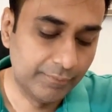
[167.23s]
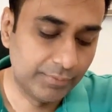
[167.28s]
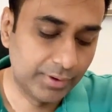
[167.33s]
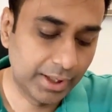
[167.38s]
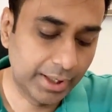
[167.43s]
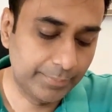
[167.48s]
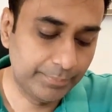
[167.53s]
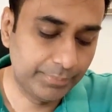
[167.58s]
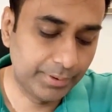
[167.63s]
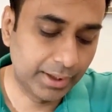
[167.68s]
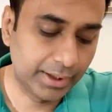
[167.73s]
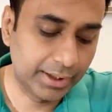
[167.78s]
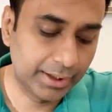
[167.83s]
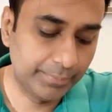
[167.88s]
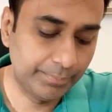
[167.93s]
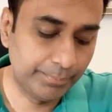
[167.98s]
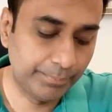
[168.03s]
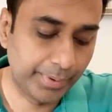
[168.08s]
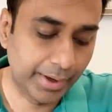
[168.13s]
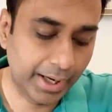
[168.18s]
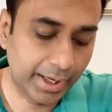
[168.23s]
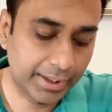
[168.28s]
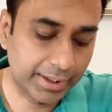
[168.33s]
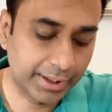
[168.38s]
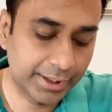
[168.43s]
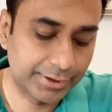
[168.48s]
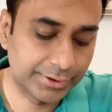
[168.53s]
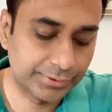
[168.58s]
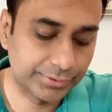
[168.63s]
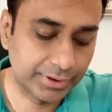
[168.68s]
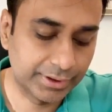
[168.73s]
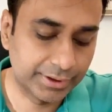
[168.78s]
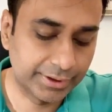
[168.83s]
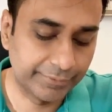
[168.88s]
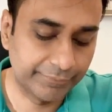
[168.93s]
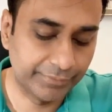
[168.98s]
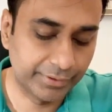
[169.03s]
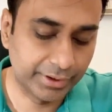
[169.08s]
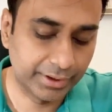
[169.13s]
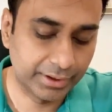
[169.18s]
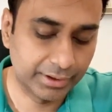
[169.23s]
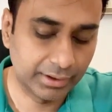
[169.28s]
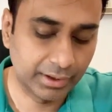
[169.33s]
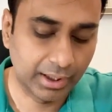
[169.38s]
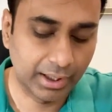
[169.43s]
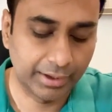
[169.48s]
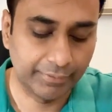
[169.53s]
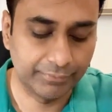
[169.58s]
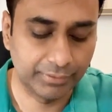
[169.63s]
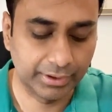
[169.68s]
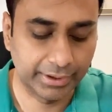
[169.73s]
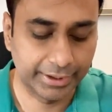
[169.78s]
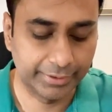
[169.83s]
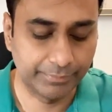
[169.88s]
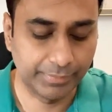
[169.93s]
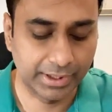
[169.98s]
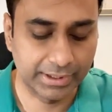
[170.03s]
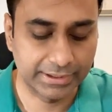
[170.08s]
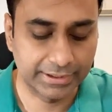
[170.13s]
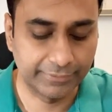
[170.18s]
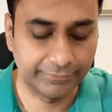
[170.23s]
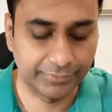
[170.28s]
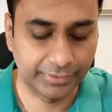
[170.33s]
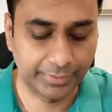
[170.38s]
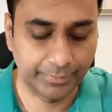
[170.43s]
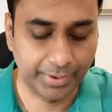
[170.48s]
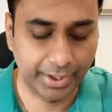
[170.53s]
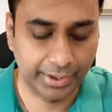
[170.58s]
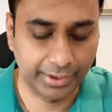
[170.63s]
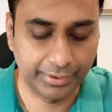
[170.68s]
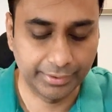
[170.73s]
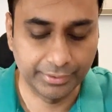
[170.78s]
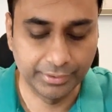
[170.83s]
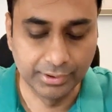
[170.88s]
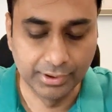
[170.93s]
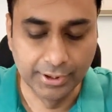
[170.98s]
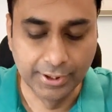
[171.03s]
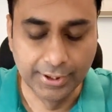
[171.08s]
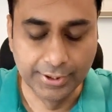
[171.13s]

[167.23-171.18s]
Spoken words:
when I plug it back into the dividend, I will get myself the remainder.